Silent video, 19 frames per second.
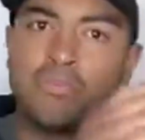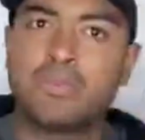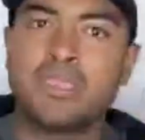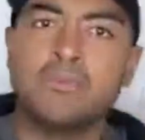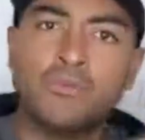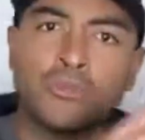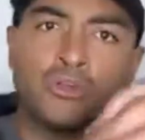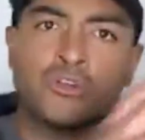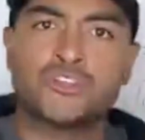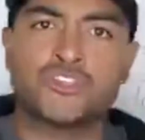
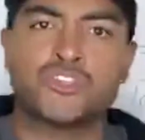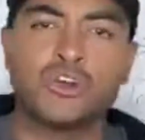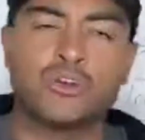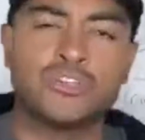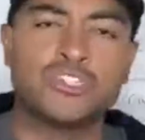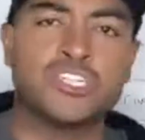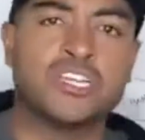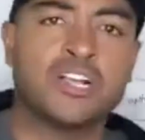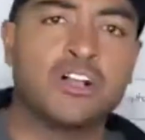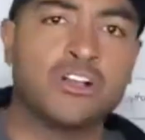people are
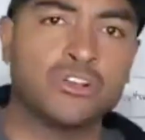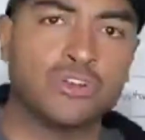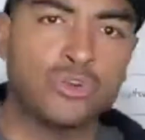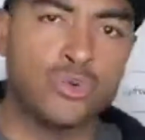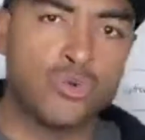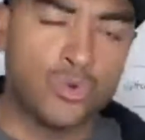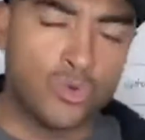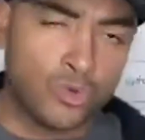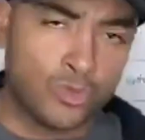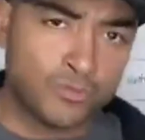searching on
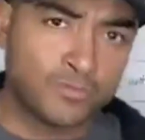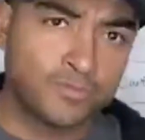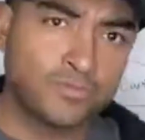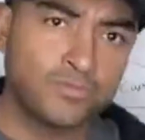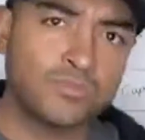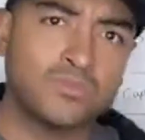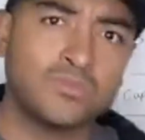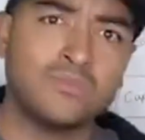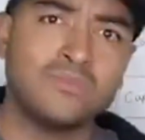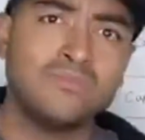Google,
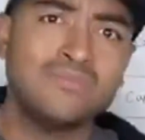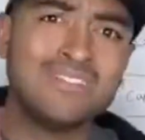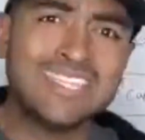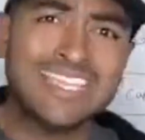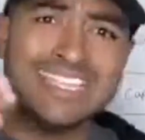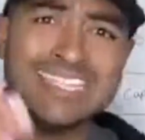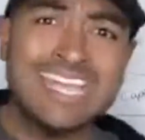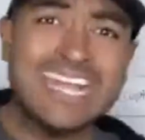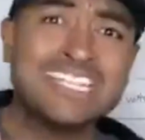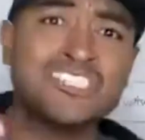
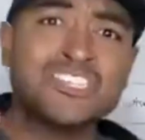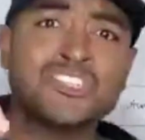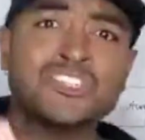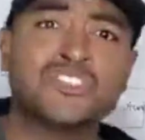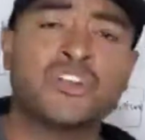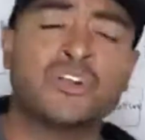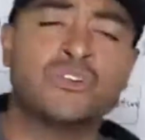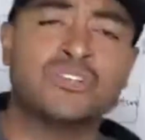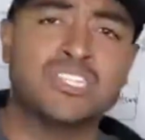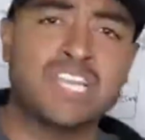that's a
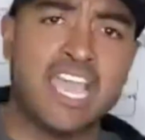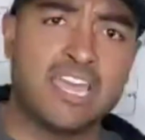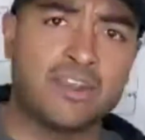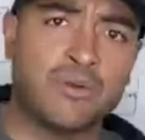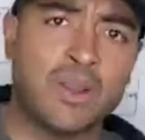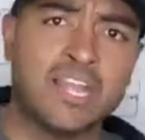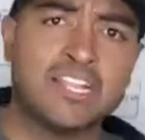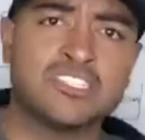search ad, right?